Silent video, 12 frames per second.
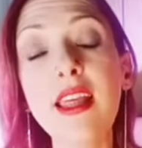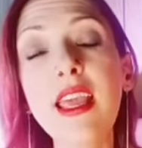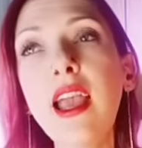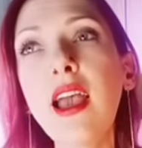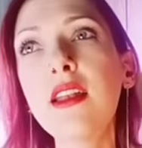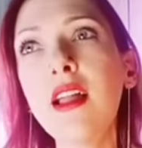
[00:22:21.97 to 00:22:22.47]

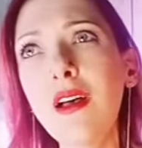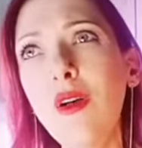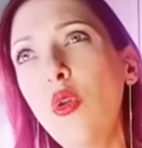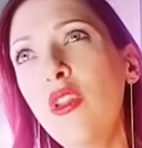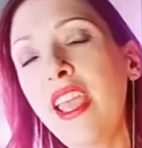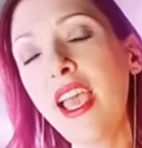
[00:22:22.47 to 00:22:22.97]
They not
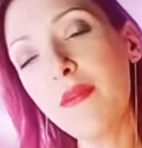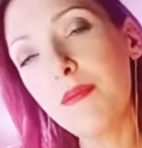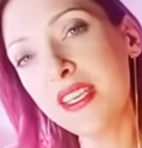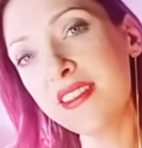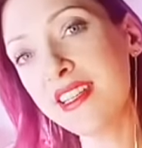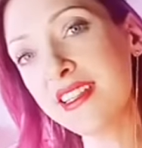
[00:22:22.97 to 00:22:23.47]
only have
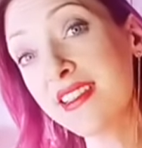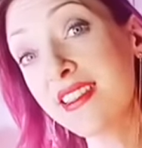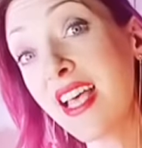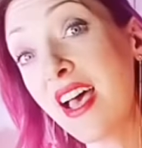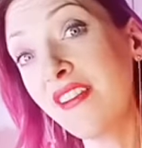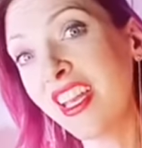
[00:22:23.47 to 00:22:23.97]
business
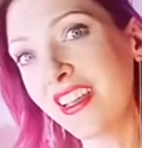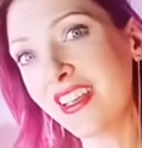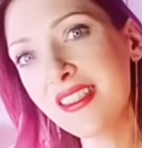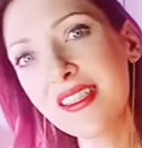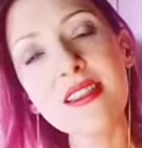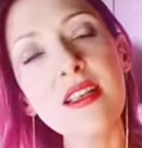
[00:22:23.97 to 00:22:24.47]

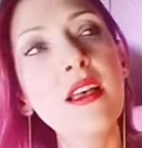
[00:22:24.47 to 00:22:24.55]
savviness